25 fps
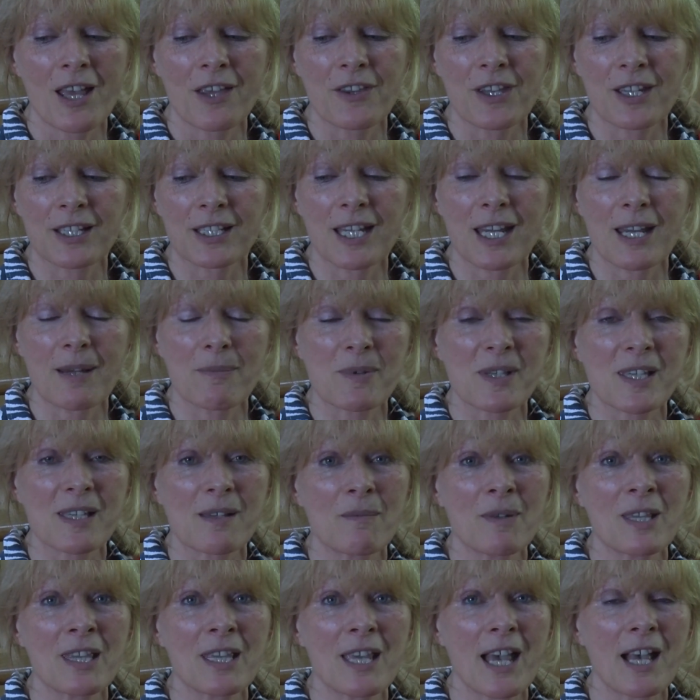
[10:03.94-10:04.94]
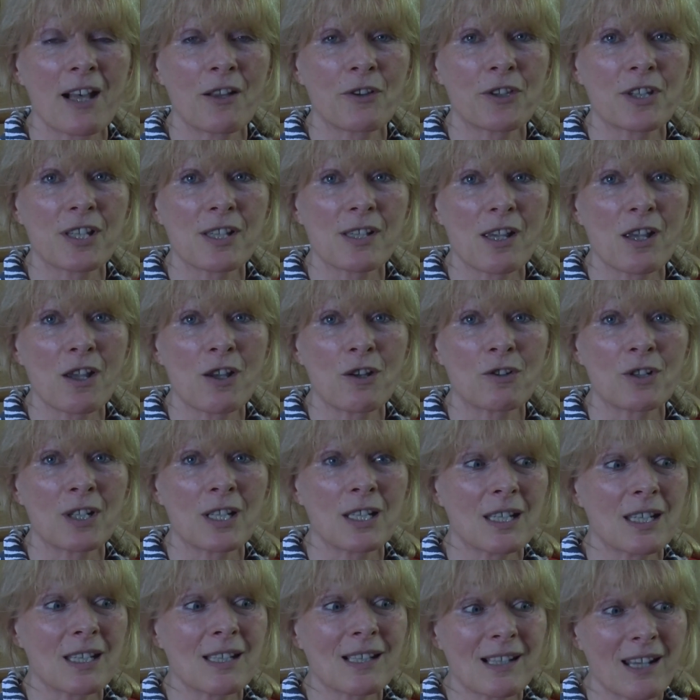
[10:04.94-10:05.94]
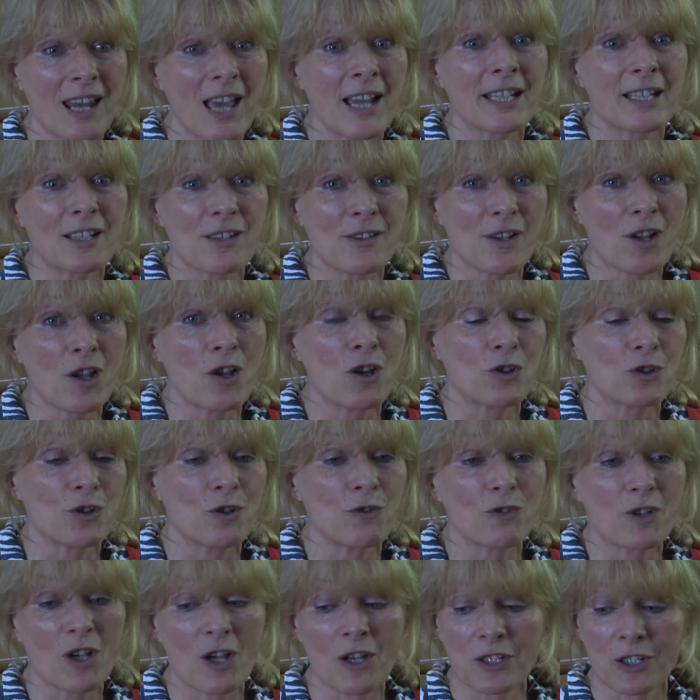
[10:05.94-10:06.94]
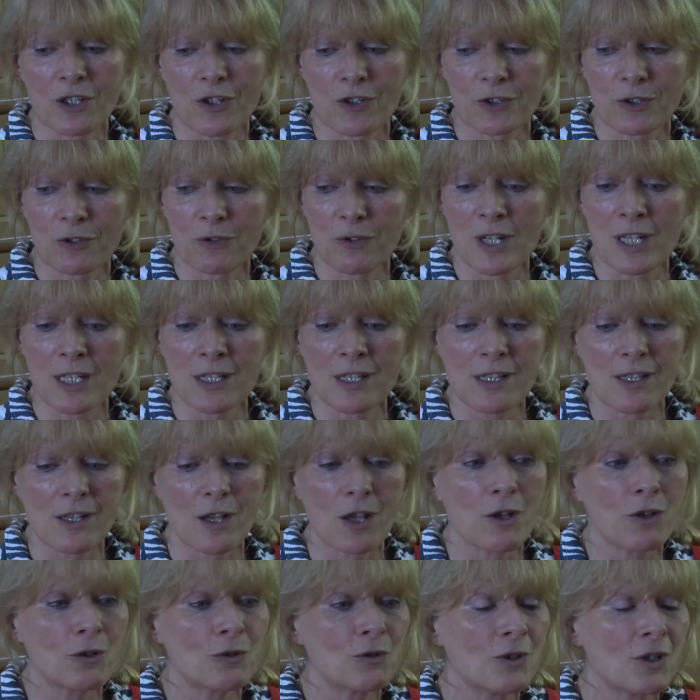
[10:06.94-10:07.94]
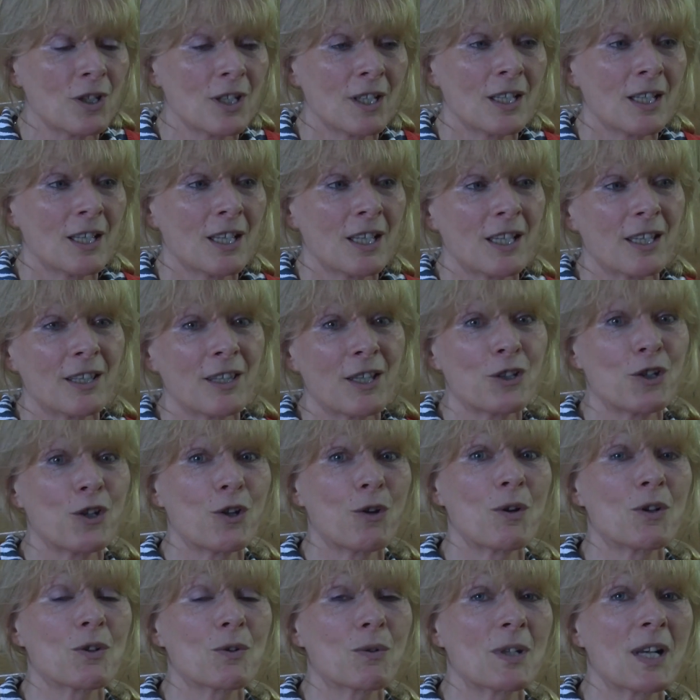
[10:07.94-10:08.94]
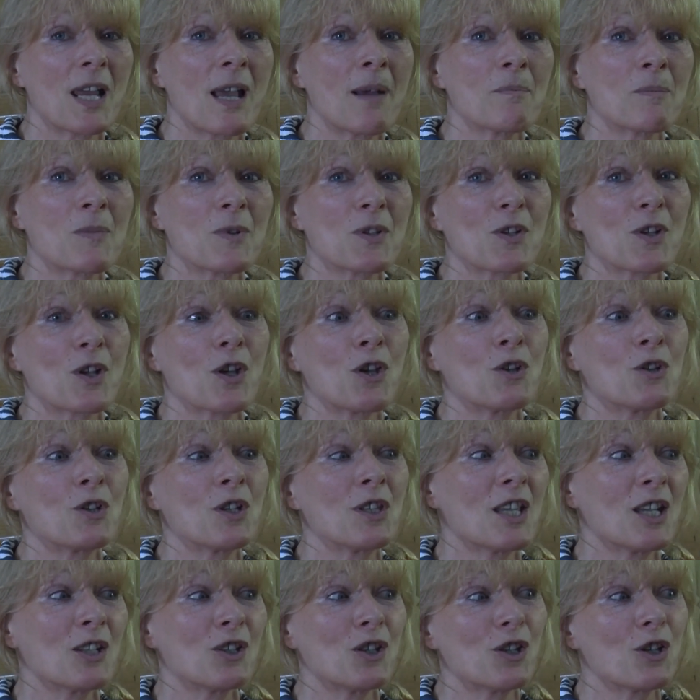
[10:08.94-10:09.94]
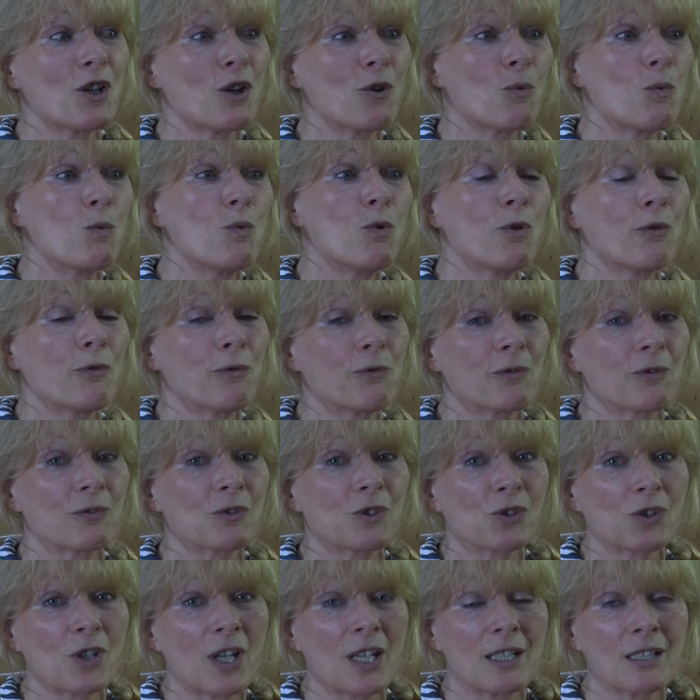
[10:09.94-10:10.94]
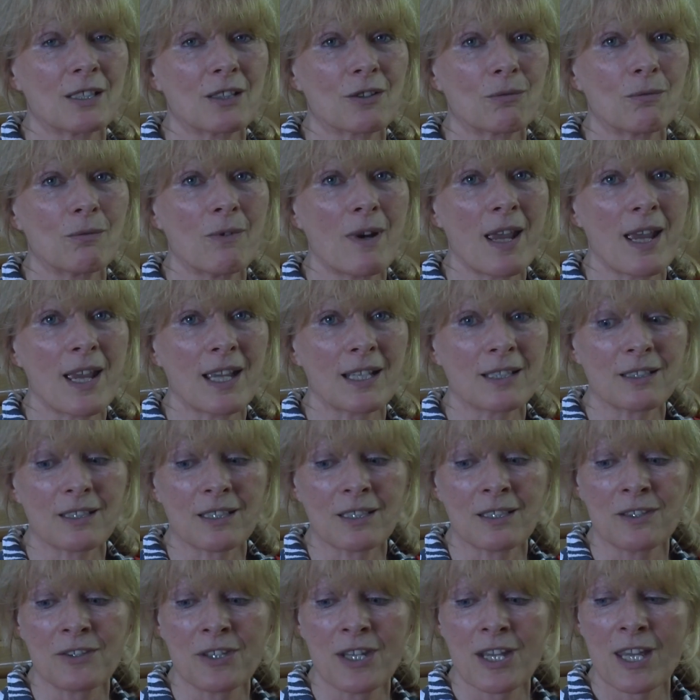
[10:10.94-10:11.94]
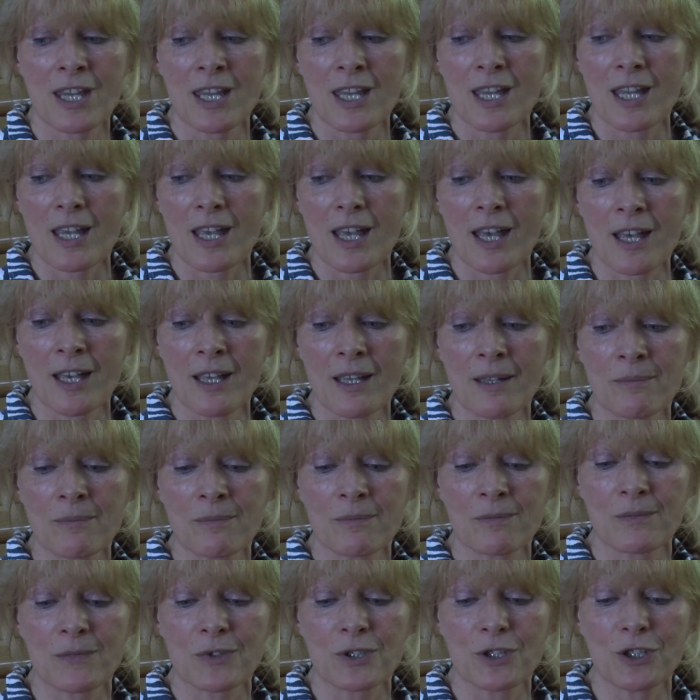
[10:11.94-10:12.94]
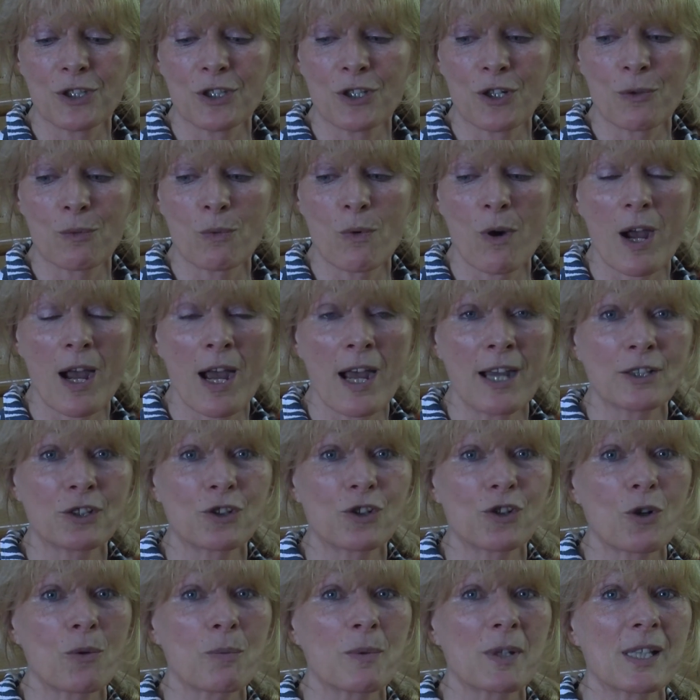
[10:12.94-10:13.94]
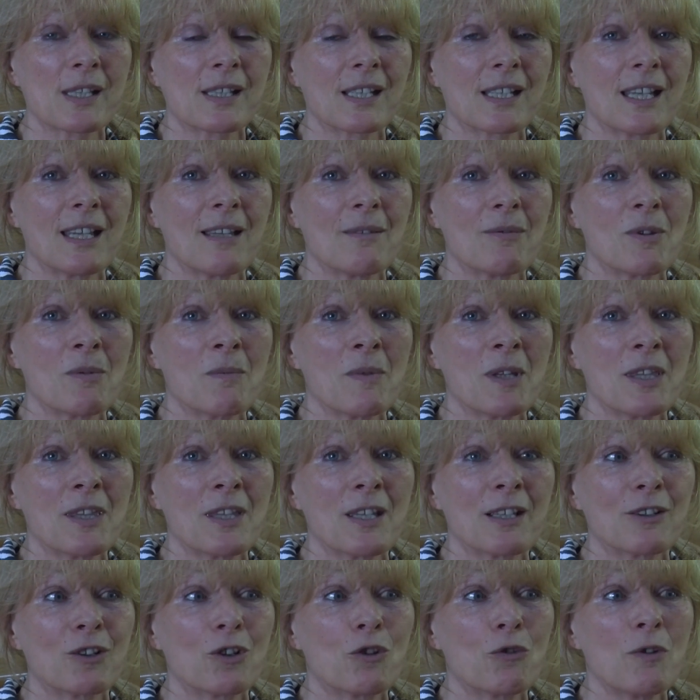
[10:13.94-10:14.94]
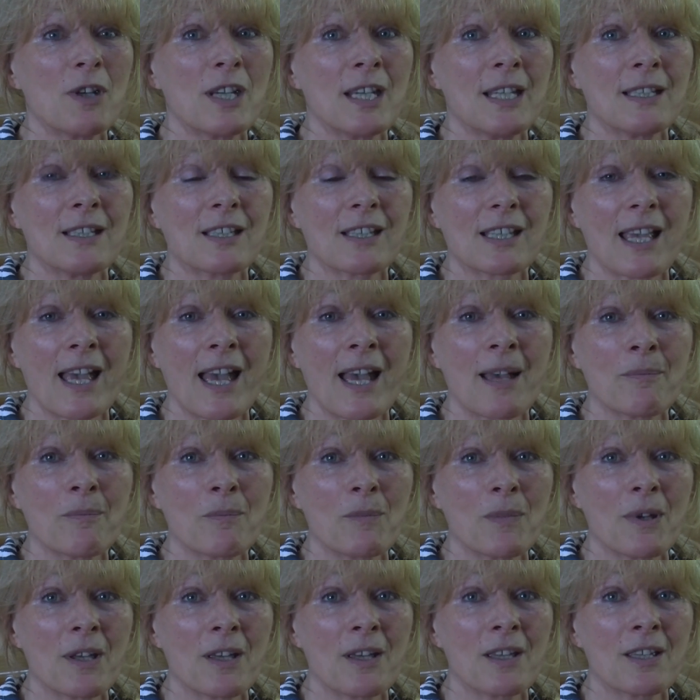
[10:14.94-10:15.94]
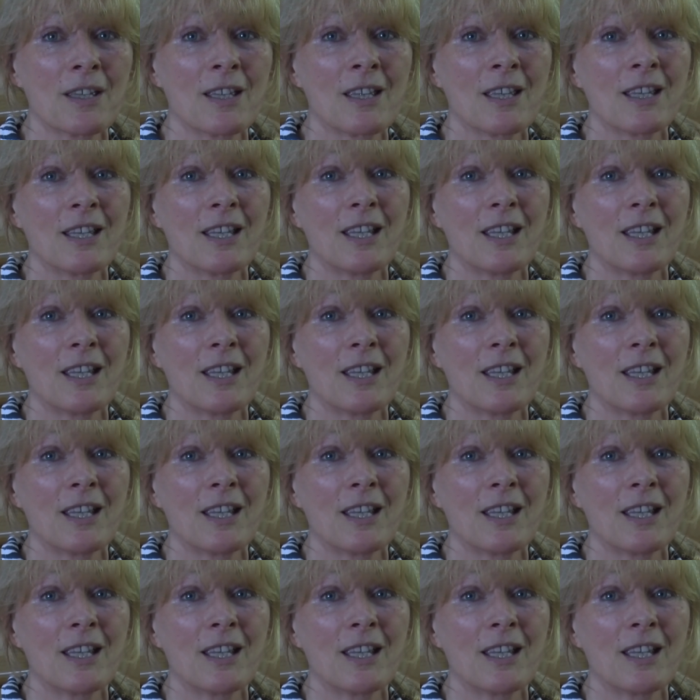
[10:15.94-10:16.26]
that keeps them in the healthy zone. It is like a zone. You've kind of got a green zone, and then you go into an amber zone, and then you go woof straight into red. And you know, what our job is to keep them in the green to amber.